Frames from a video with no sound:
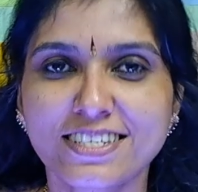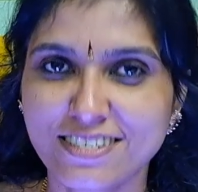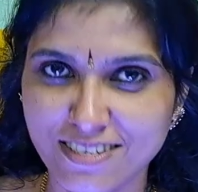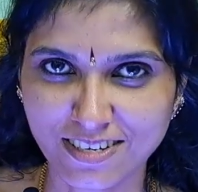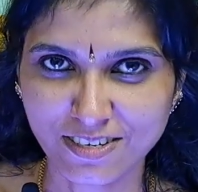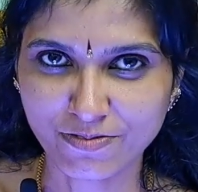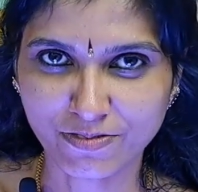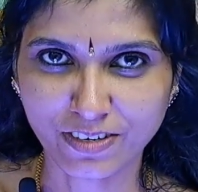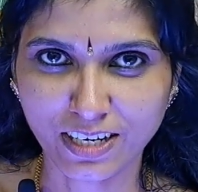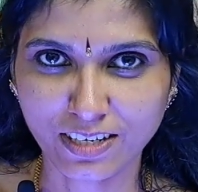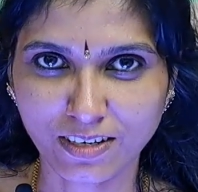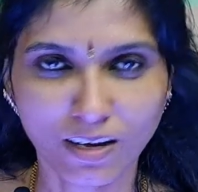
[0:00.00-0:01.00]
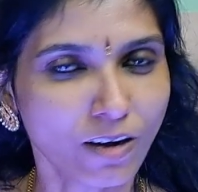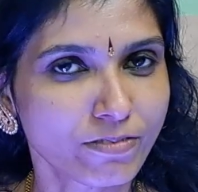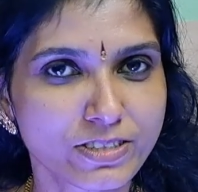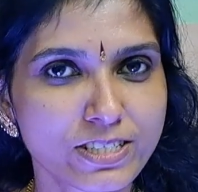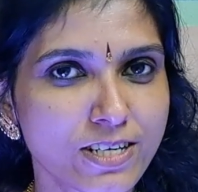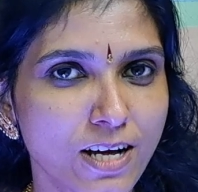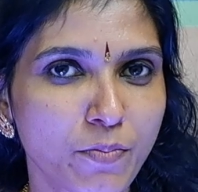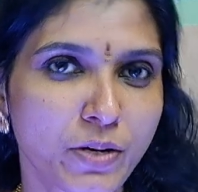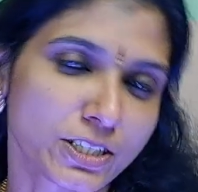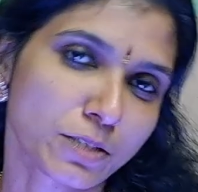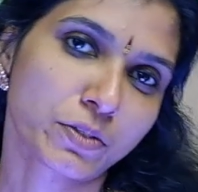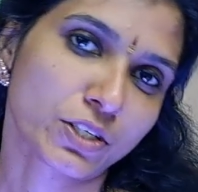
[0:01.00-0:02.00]
Scene 1 of the
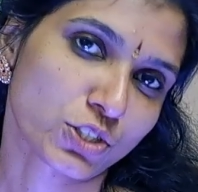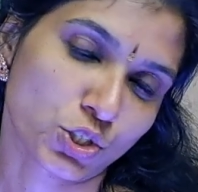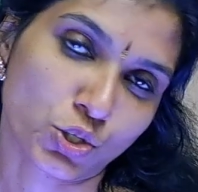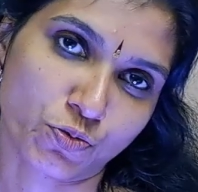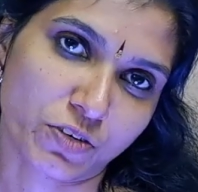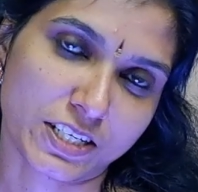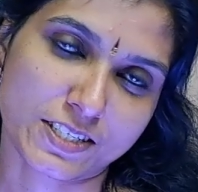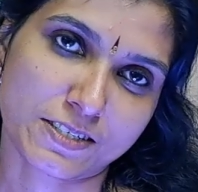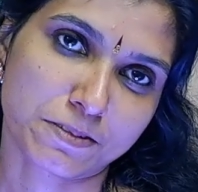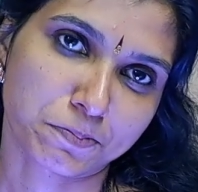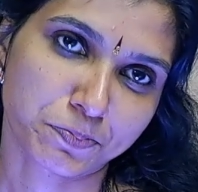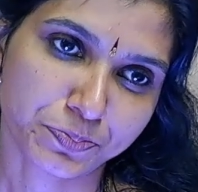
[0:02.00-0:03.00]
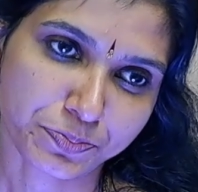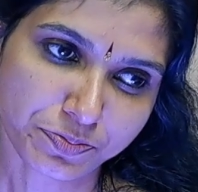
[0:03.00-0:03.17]
drama The Merchant of Venice.